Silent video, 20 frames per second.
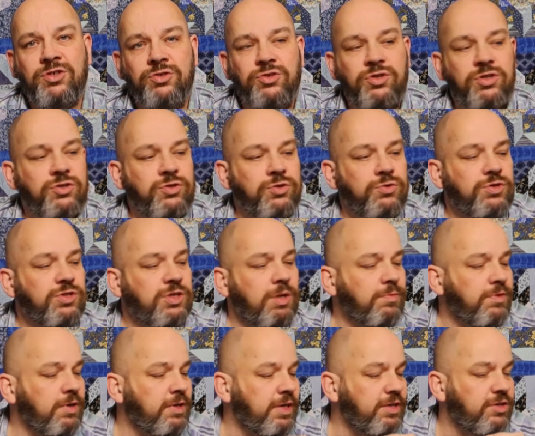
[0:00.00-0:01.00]
you just use
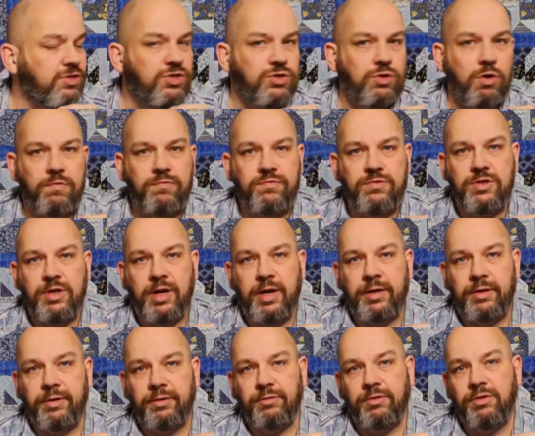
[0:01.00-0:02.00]
something that's soft
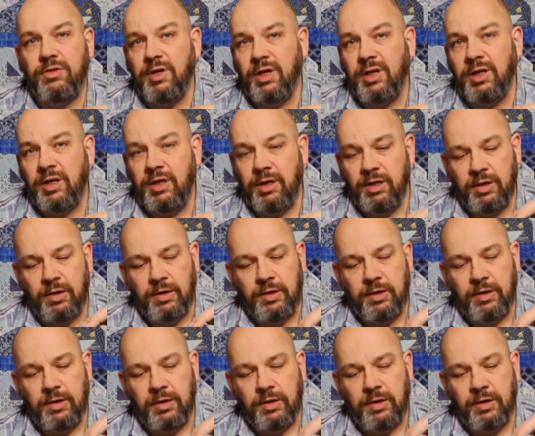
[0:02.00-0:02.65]
and thin.